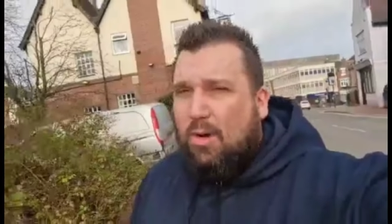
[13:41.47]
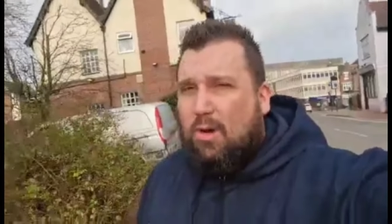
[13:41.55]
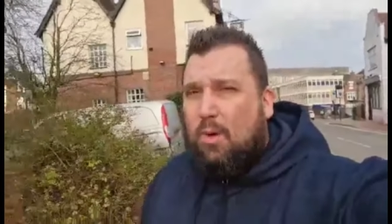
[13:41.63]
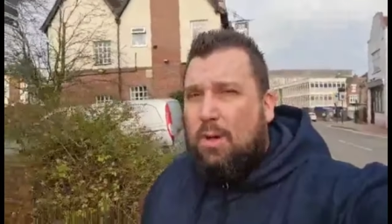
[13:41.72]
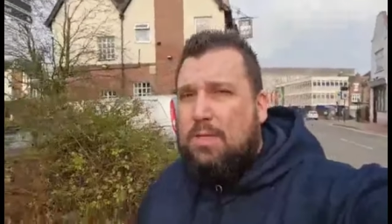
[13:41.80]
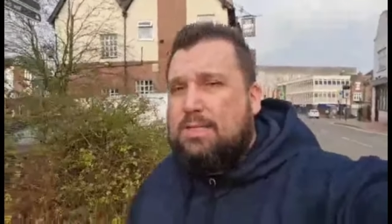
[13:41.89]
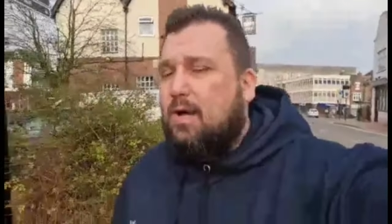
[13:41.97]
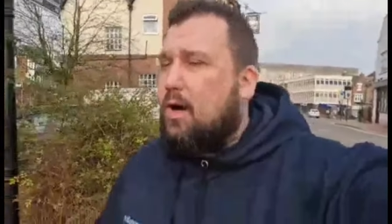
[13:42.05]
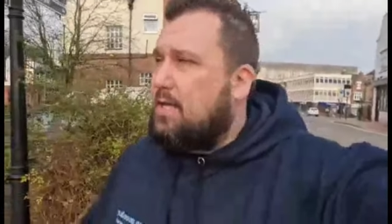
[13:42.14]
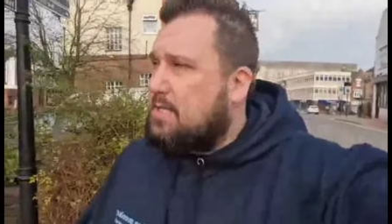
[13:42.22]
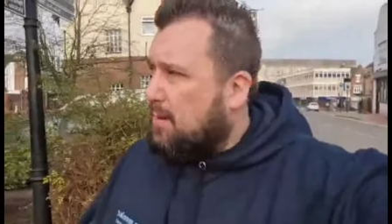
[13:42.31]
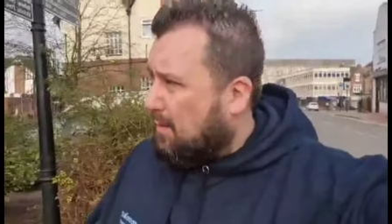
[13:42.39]
When we started
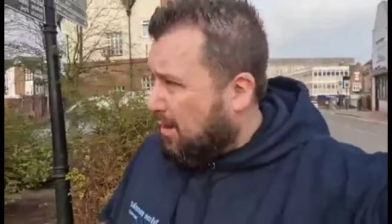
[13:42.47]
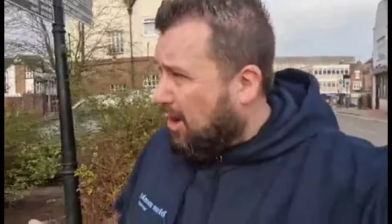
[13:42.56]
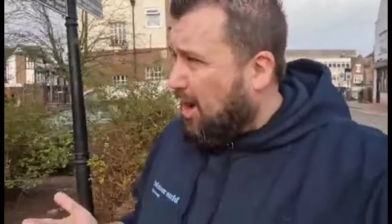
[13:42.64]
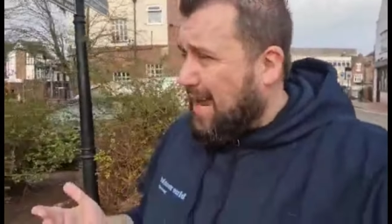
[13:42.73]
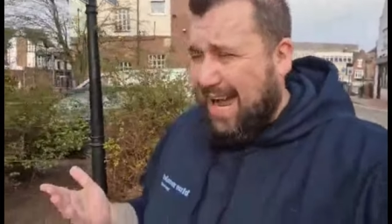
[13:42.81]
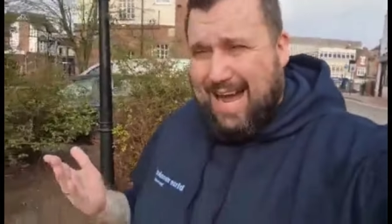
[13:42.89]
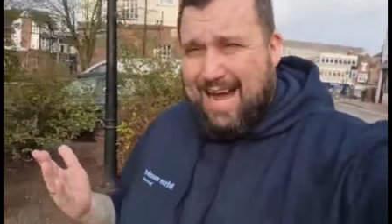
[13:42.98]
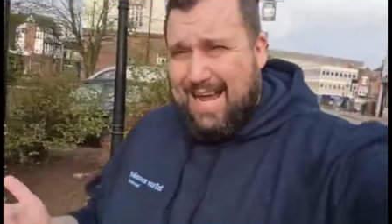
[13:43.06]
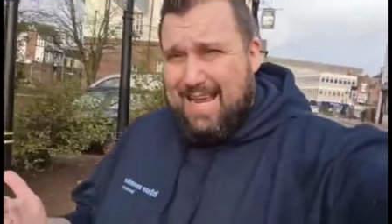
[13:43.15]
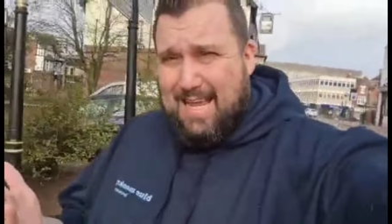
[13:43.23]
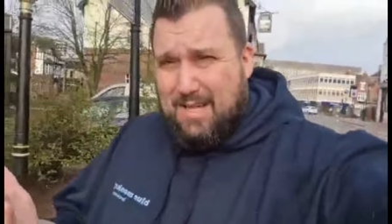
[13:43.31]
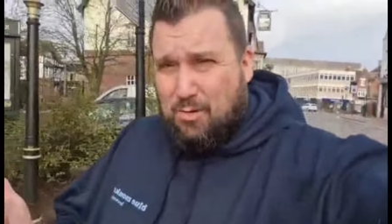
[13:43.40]
this pub, I
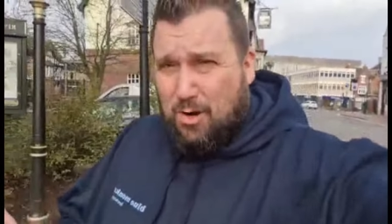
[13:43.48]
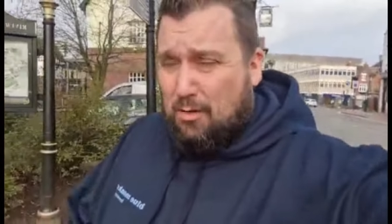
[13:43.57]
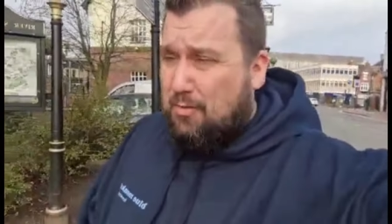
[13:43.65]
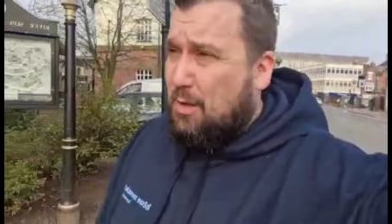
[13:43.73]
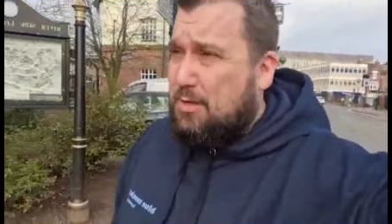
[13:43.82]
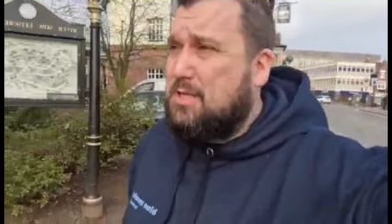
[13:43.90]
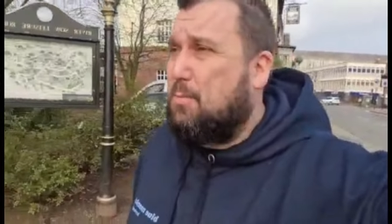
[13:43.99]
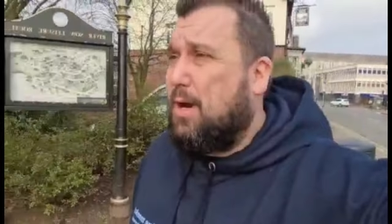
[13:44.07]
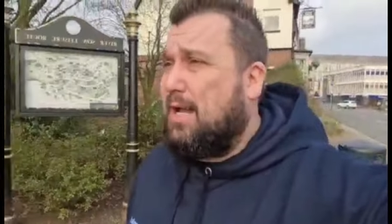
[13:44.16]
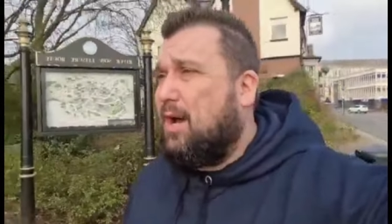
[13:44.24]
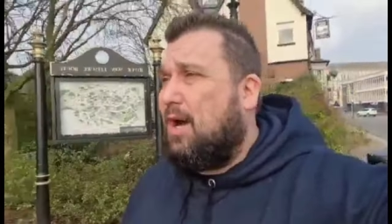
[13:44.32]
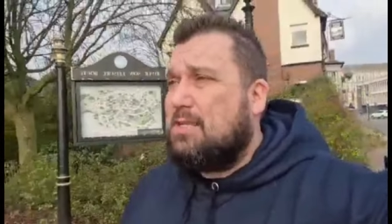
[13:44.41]
hated Craft Union as a brand.
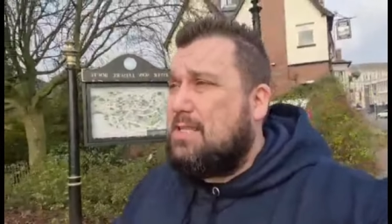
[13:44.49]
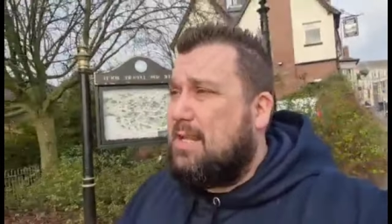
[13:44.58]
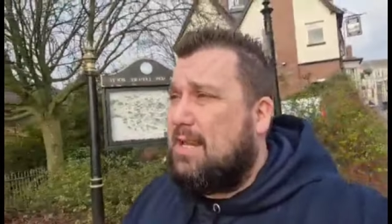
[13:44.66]
I honestly did.